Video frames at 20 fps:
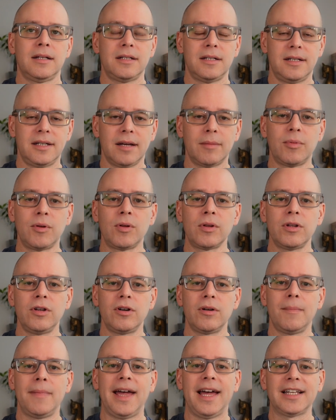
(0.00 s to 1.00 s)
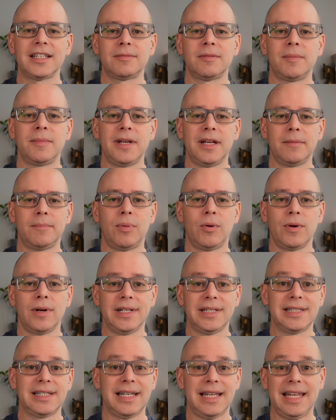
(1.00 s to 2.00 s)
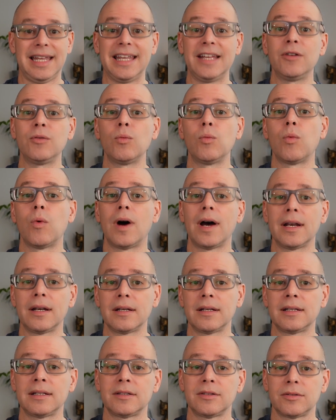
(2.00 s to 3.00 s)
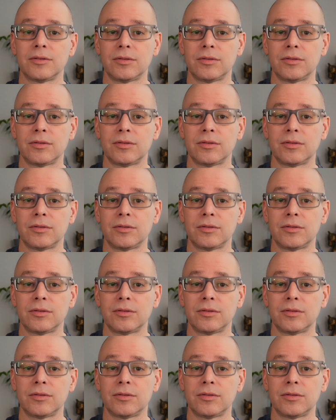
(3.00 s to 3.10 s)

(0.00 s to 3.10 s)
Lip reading: double your maximum hit points in one